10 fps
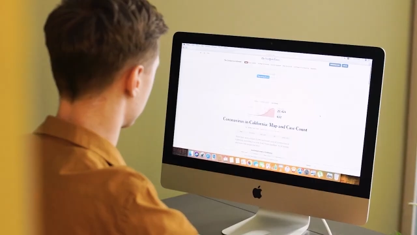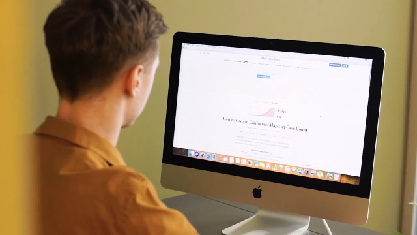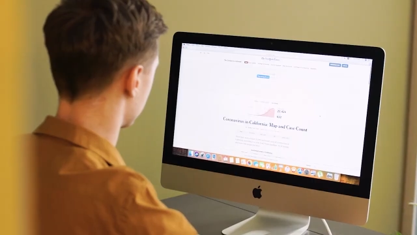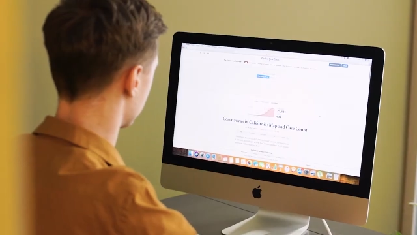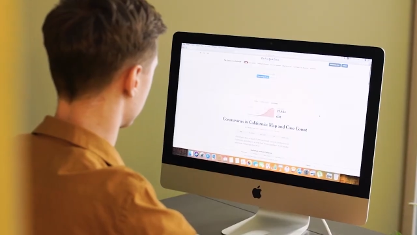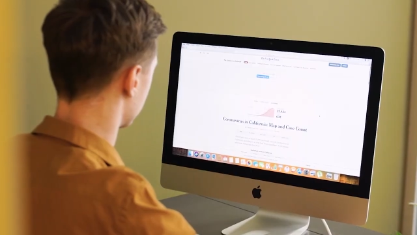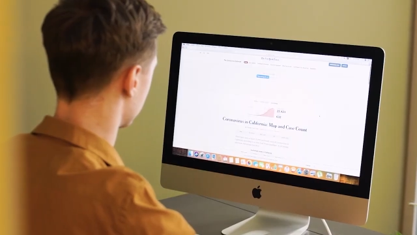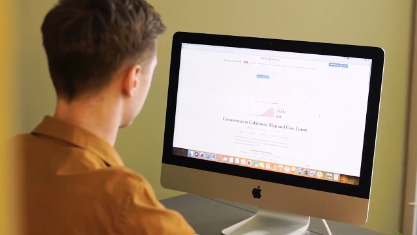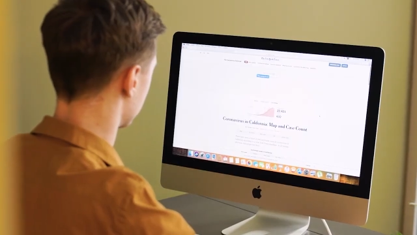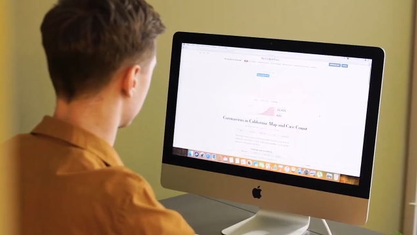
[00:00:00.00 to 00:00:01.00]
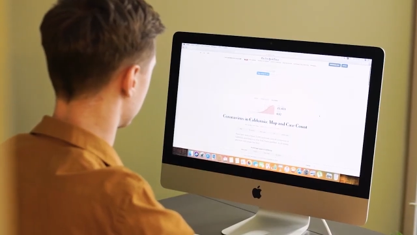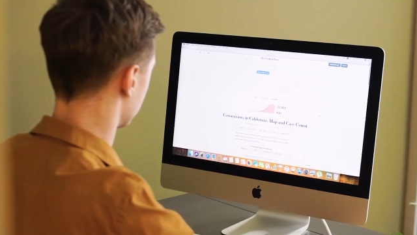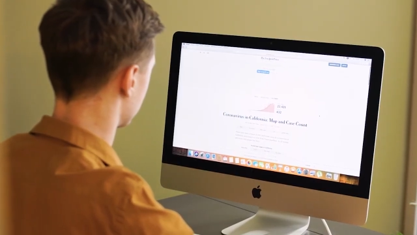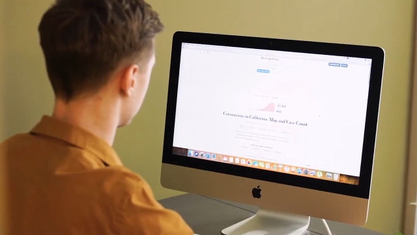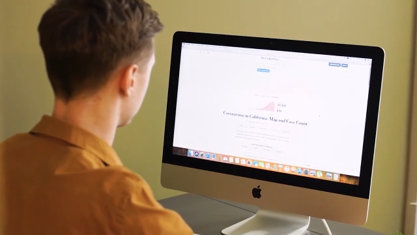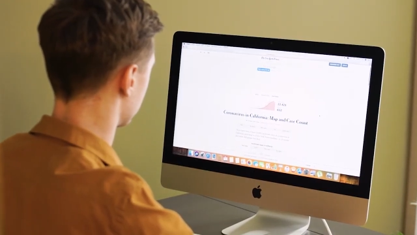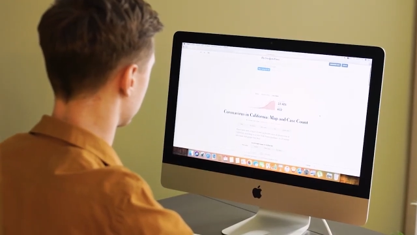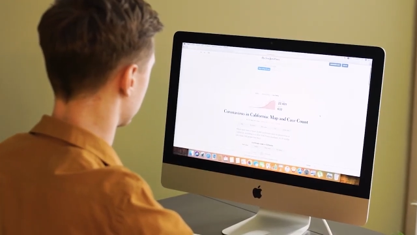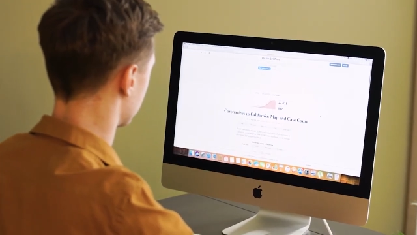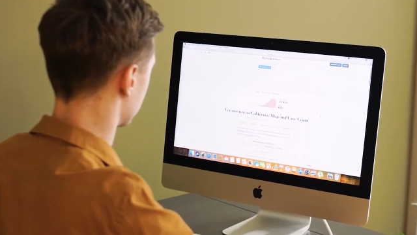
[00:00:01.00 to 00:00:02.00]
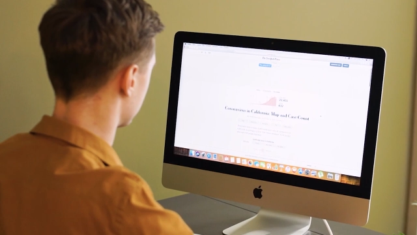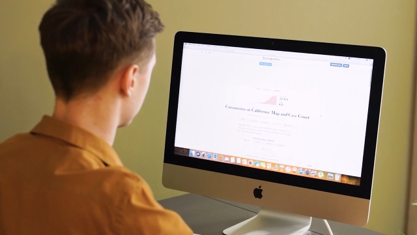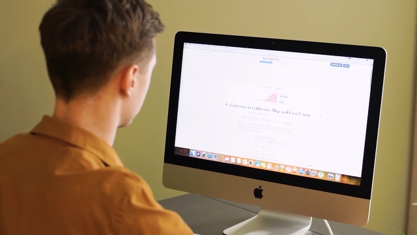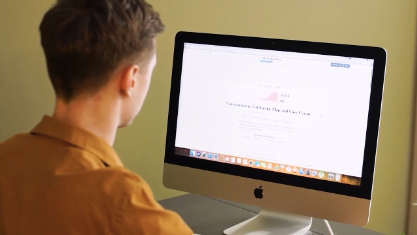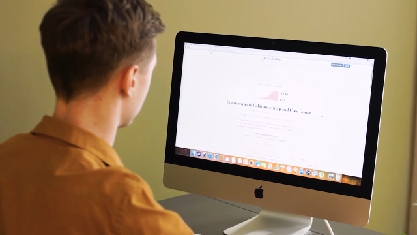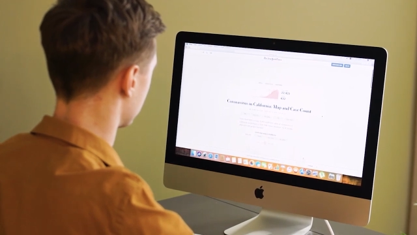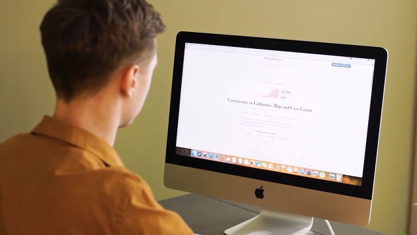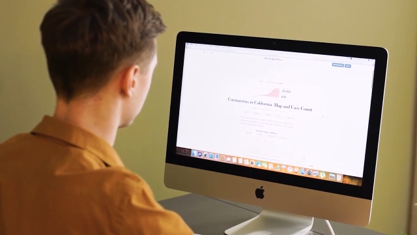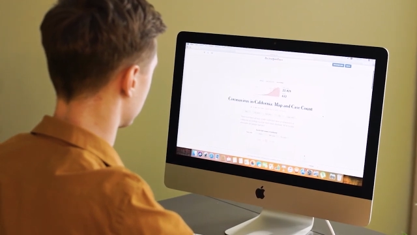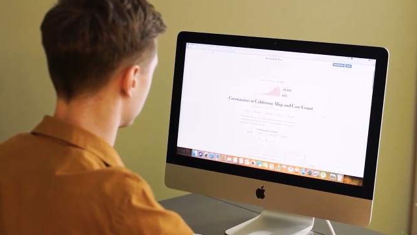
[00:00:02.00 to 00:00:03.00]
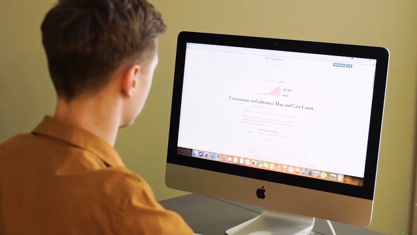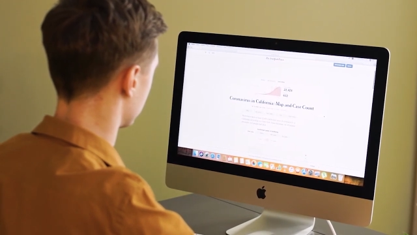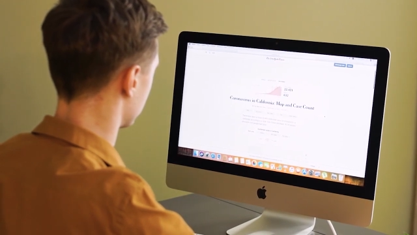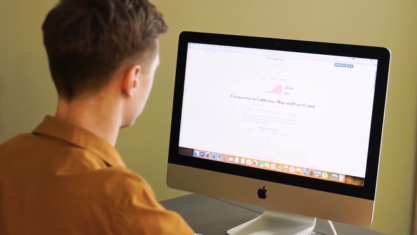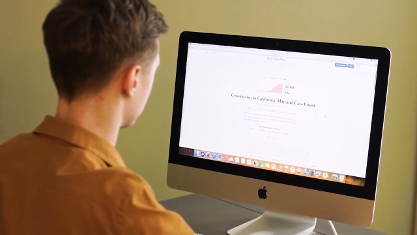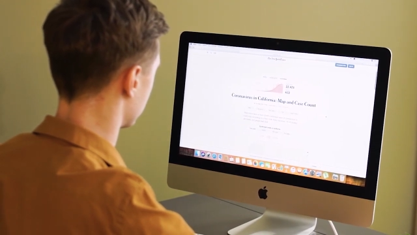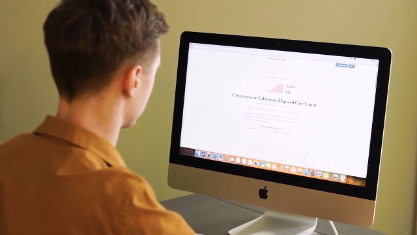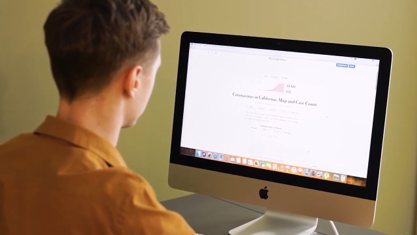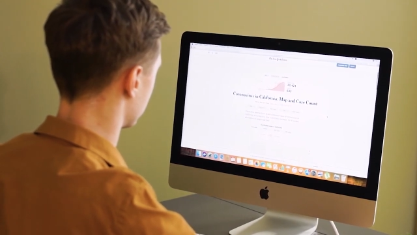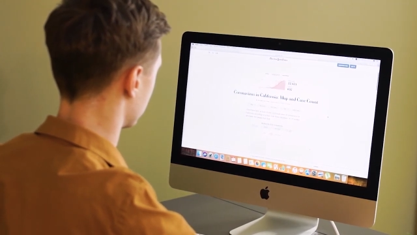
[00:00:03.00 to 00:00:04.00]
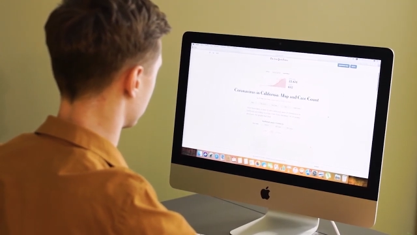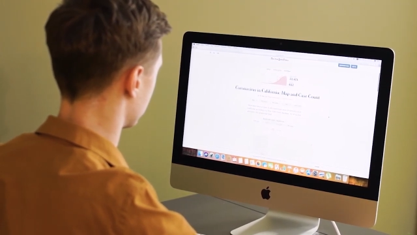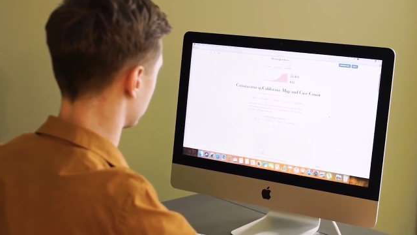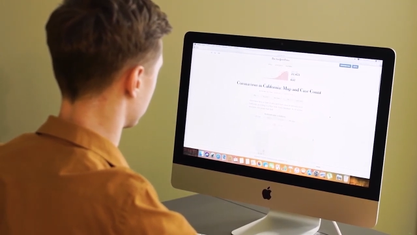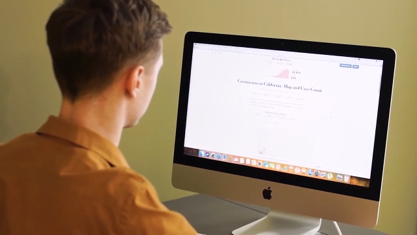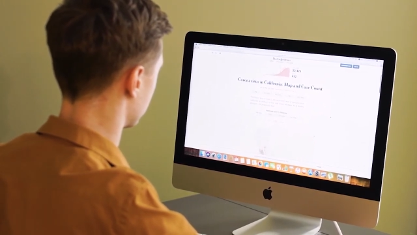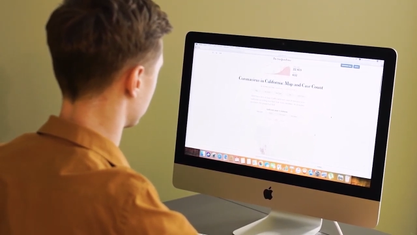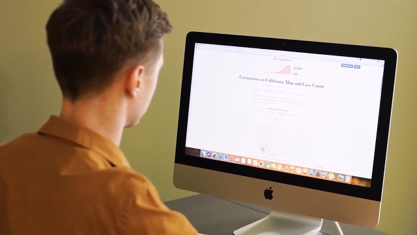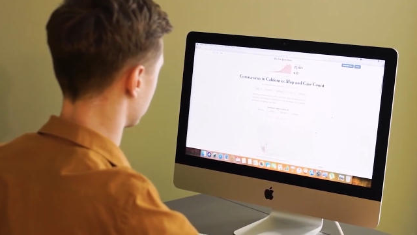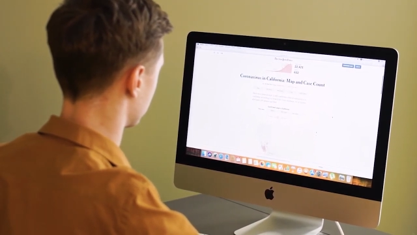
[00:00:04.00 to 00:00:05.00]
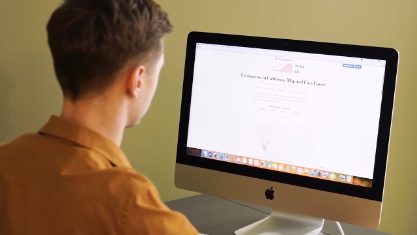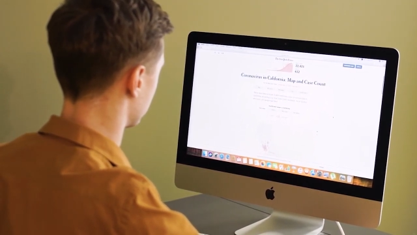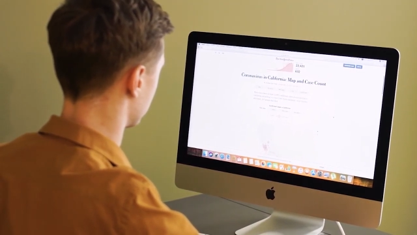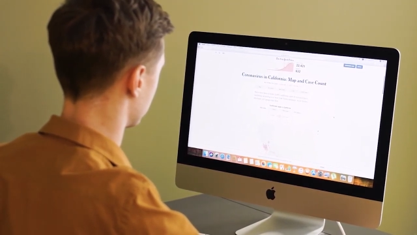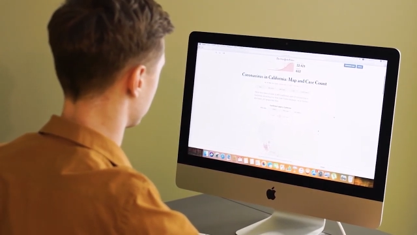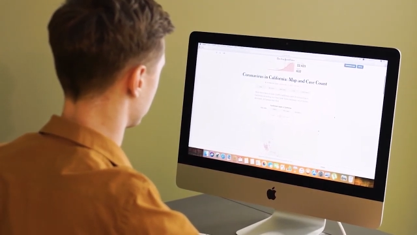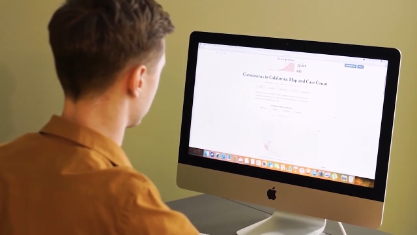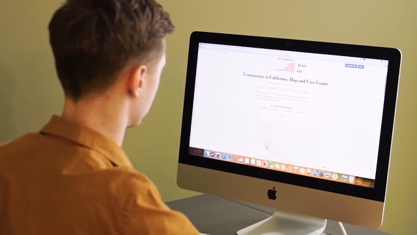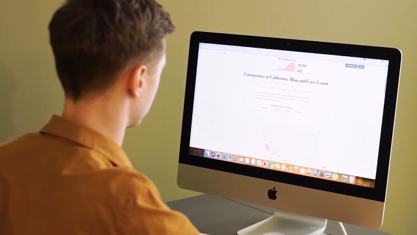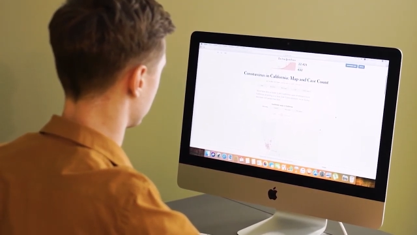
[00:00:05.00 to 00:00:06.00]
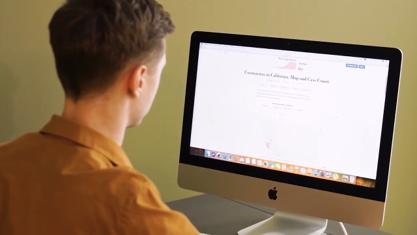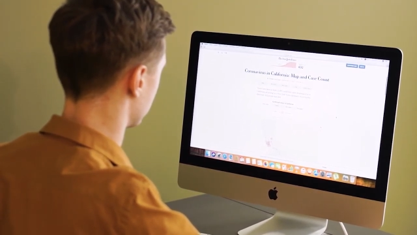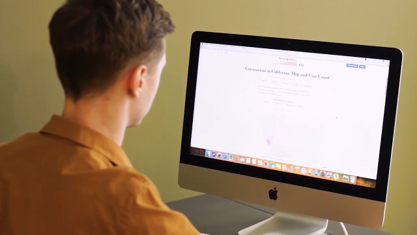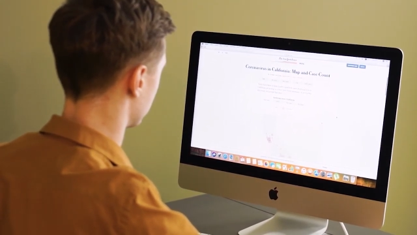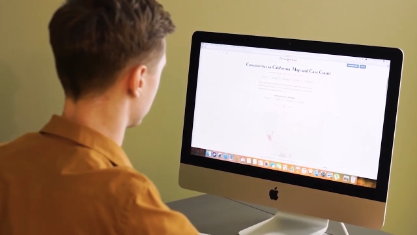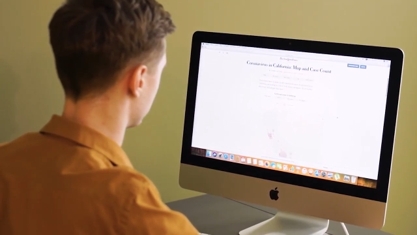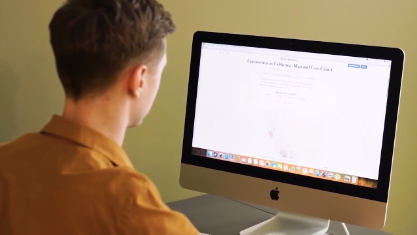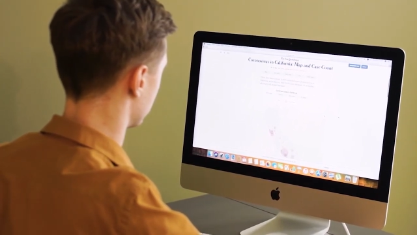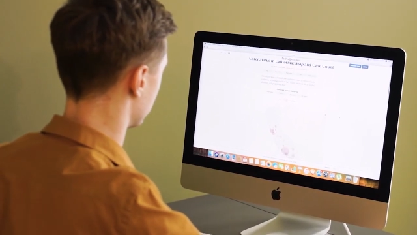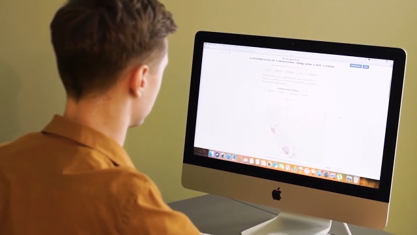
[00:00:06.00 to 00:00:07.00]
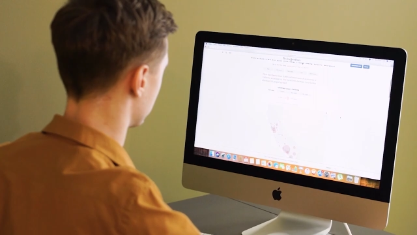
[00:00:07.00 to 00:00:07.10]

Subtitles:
No face is visible, so there are no lips to read.